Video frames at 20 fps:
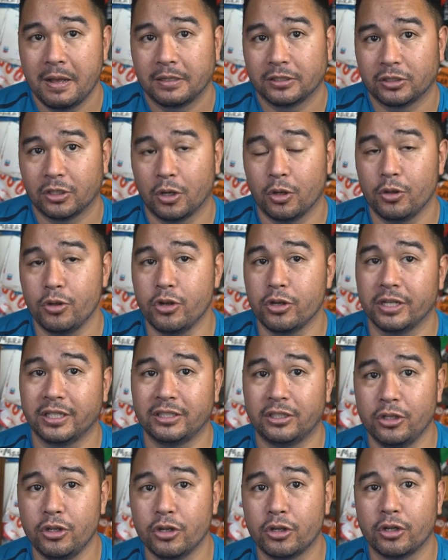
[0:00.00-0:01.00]
So
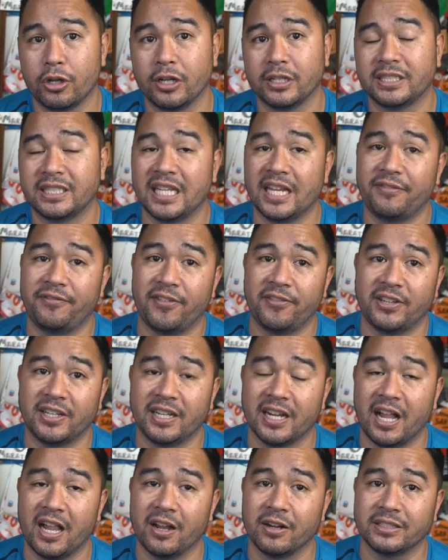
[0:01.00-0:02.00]
you could save
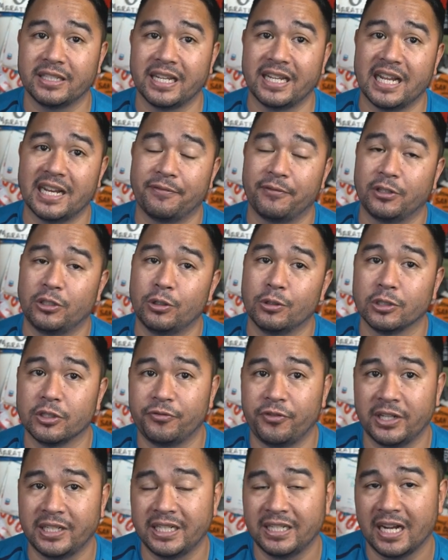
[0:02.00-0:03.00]
$50 and get it for
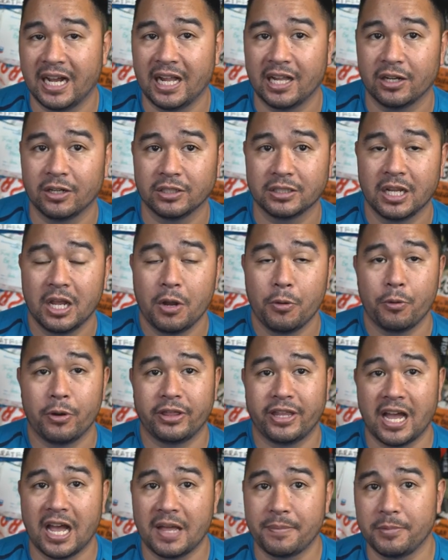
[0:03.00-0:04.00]
$250
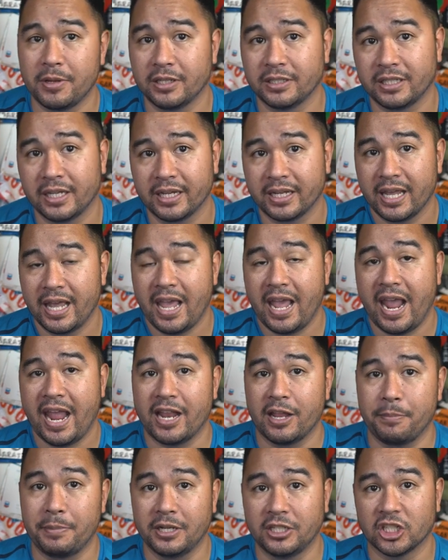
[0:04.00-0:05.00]
without music, and
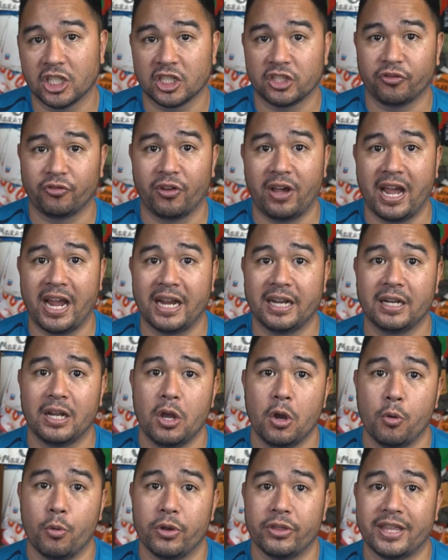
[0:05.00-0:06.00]
you'll be just fine
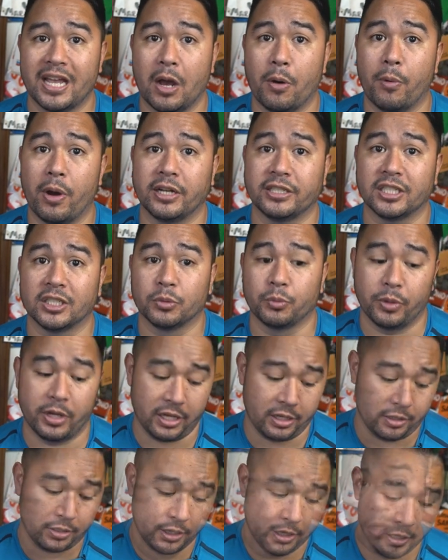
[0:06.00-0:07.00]
with that watch as
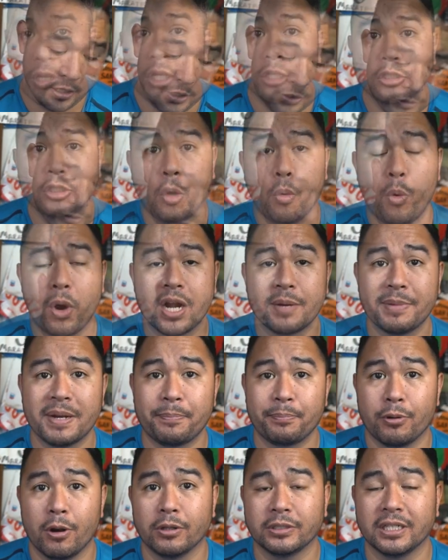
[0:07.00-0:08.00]
well. So what are my
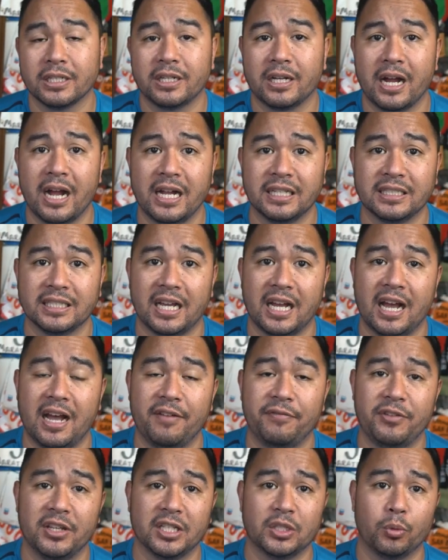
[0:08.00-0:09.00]
pros and cons
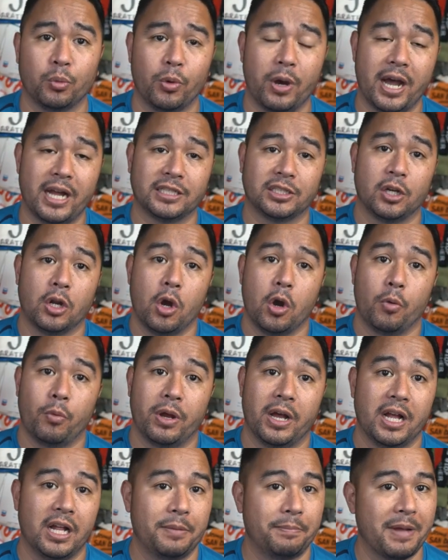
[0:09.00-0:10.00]
of this watch?
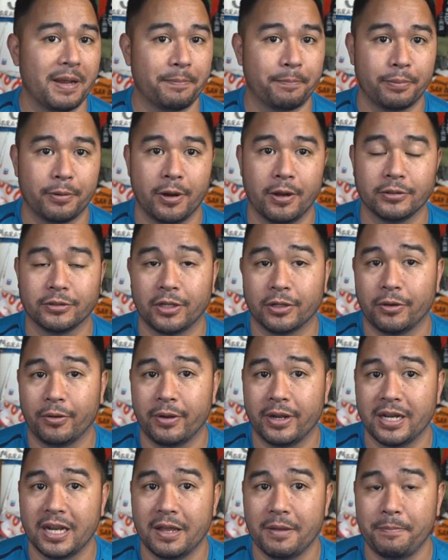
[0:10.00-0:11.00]
Well, my pros are
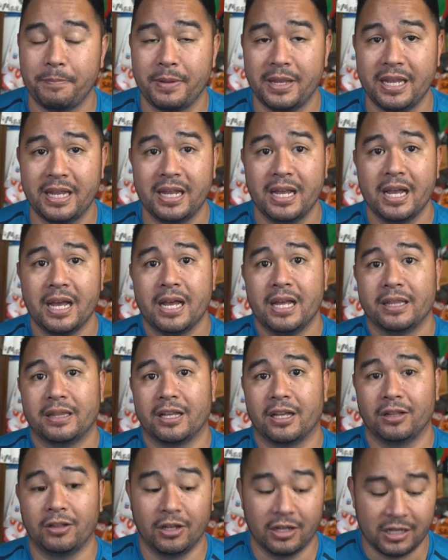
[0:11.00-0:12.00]
going to be
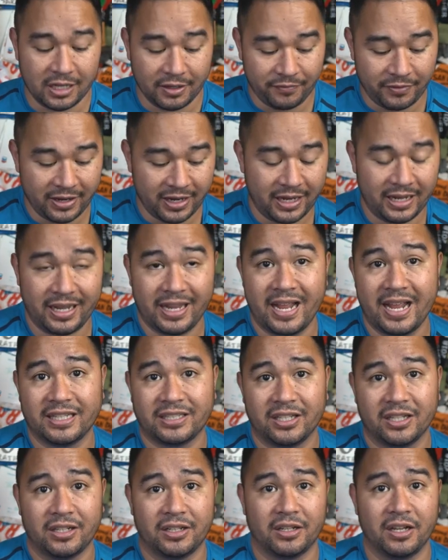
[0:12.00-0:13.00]
the look of it.
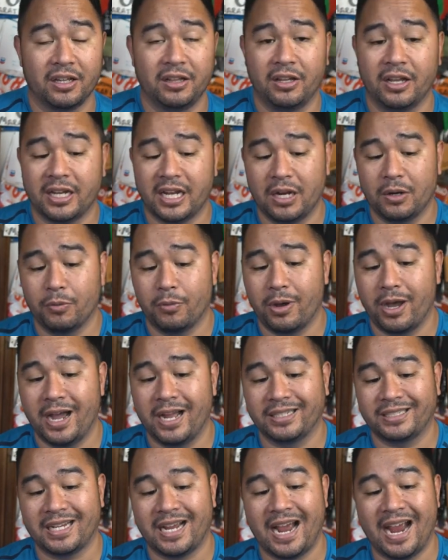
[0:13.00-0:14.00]
It's a good looking
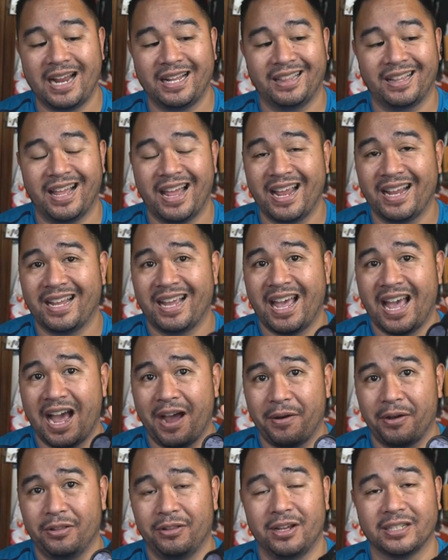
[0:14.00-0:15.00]
watch. I like
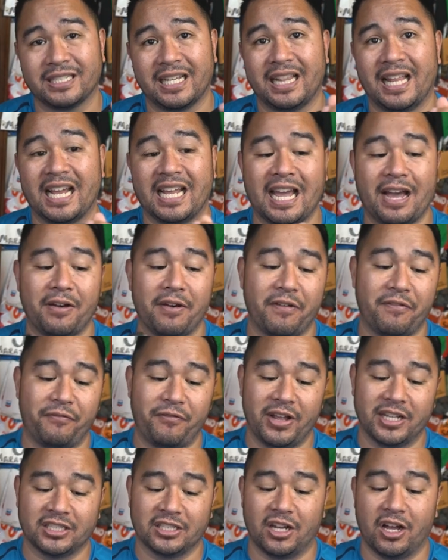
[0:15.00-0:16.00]
how it looks. I like how it
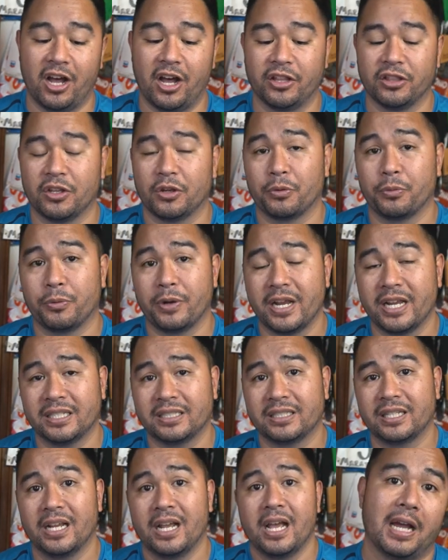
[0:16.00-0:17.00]
fits on the
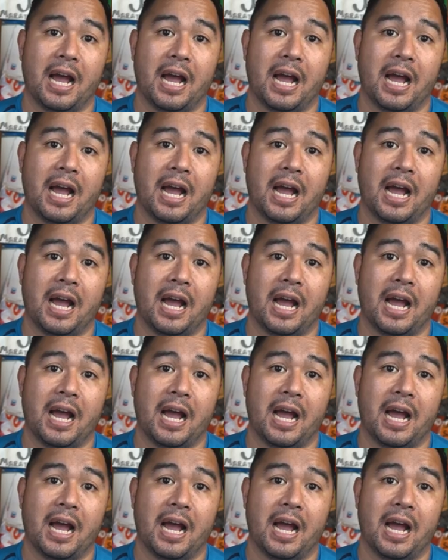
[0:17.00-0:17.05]
wrist.